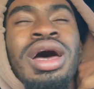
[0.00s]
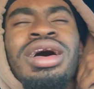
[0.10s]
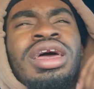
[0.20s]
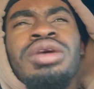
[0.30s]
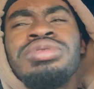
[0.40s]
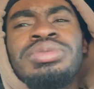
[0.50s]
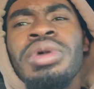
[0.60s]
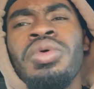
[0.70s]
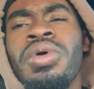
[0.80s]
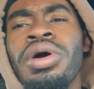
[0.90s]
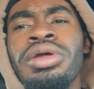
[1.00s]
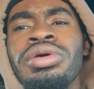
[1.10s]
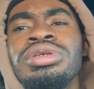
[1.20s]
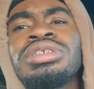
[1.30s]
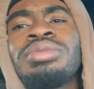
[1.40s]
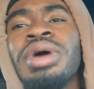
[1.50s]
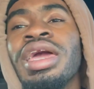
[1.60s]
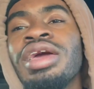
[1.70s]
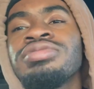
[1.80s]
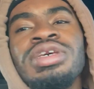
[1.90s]
it was my water or something. I
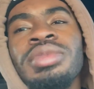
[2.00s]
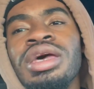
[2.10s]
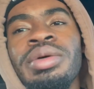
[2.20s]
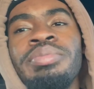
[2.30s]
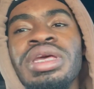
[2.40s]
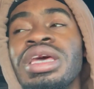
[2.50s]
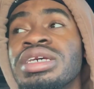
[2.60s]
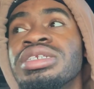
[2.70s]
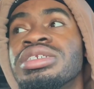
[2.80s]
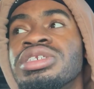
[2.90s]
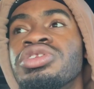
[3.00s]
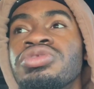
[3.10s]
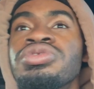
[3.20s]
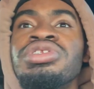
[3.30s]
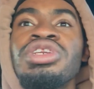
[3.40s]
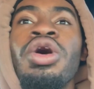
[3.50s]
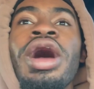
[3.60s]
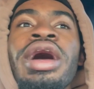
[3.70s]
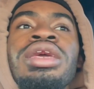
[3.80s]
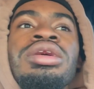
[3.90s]
gave some kind of BS excuse so
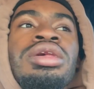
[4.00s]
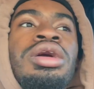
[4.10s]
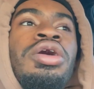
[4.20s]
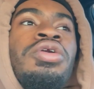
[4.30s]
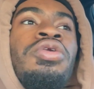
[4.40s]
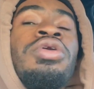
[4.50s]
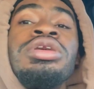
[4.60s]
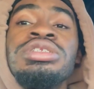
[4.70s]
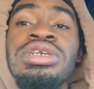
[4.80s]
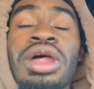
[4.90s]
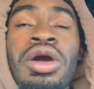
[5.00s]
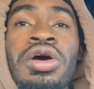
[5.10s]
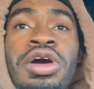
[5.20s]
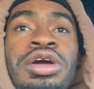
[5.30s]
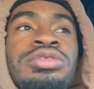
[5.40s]
I could go to the car.